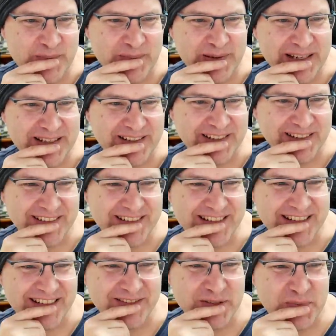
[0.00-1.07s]
Peter Kirk, I
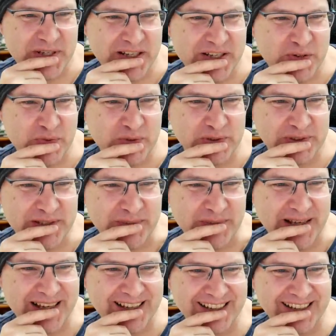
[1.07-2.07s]
said, oops, I squirreled him.